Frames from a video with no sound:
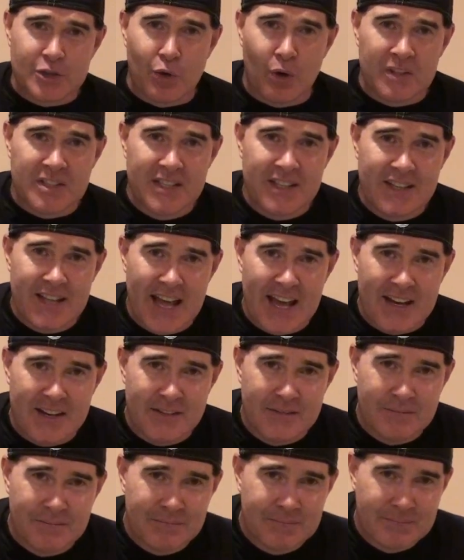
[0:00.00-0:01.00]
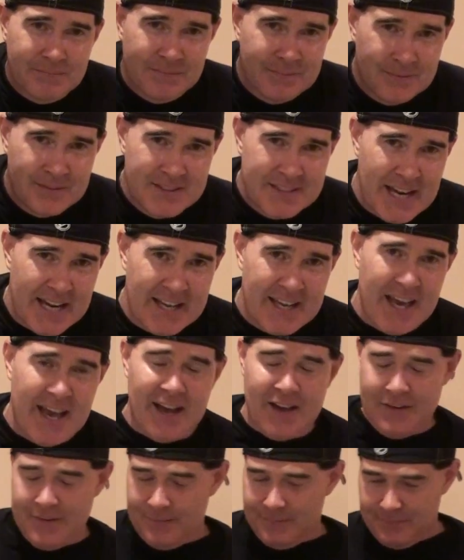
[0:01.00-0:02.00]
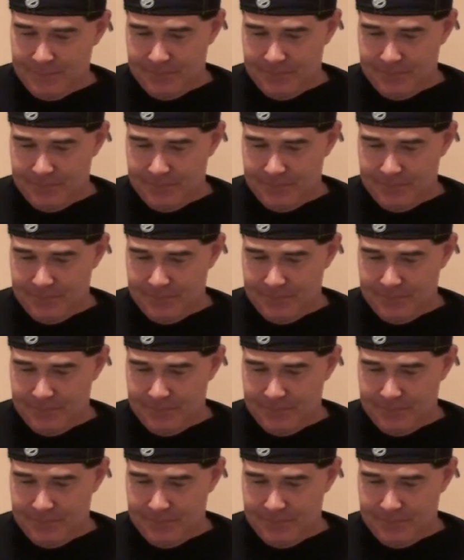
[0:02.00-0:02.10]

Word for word: Talk to you then. Take care.